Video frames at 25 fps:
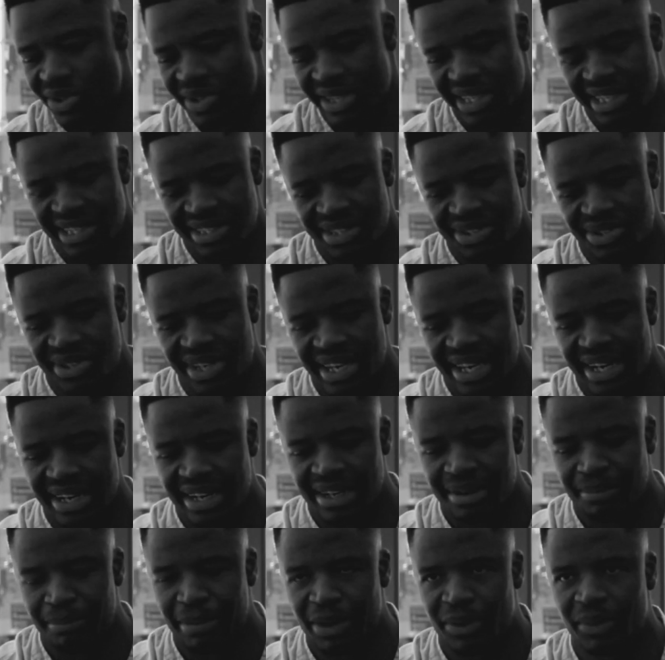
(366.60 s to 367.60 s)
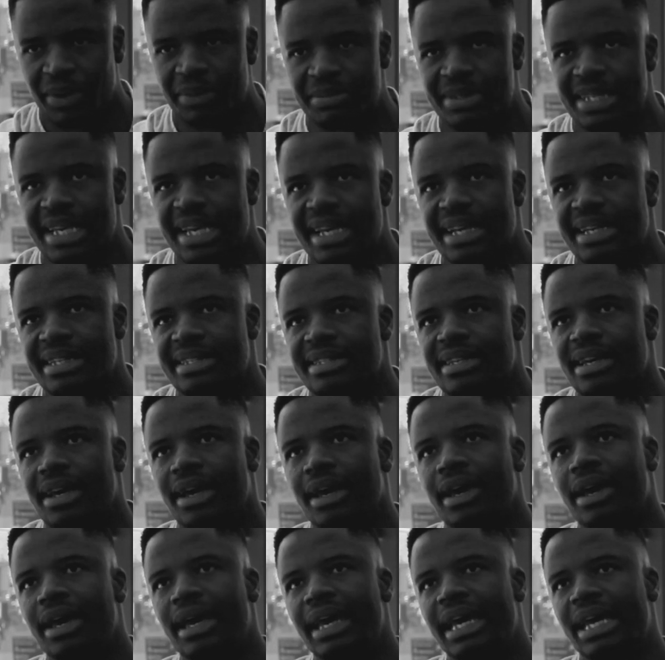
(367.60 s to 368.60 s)
it's not easy to get in. But what I'm saying
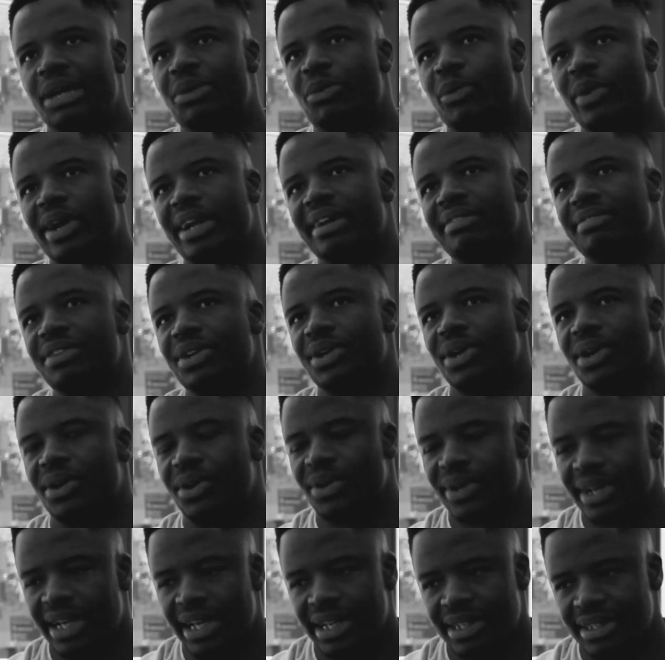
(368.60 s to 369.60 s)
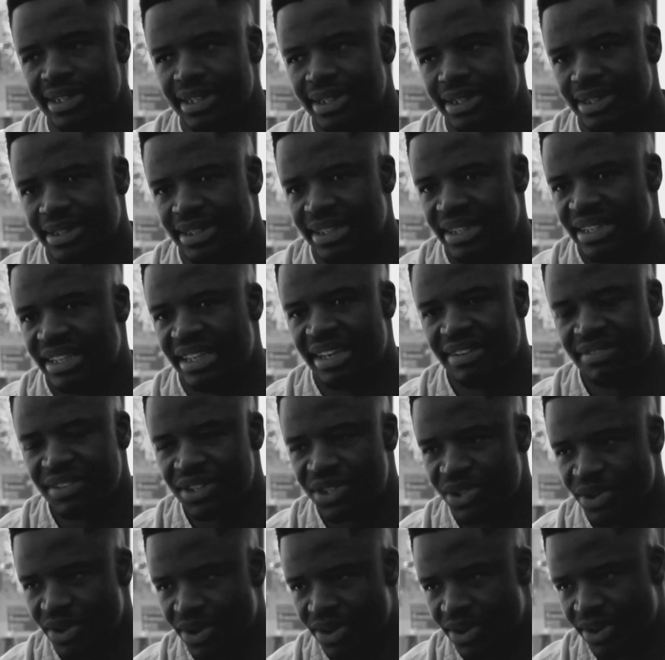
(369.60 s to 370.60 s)
is, in whatever you're good at,
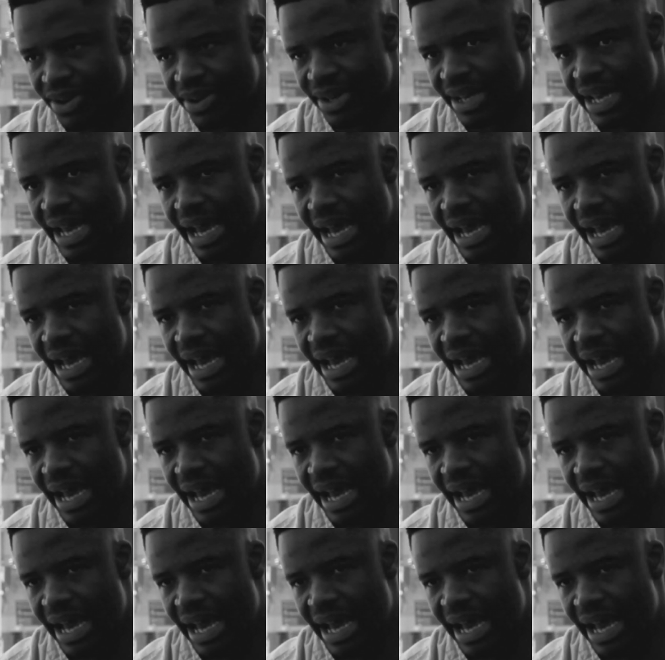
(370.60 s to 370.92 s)
give it your all.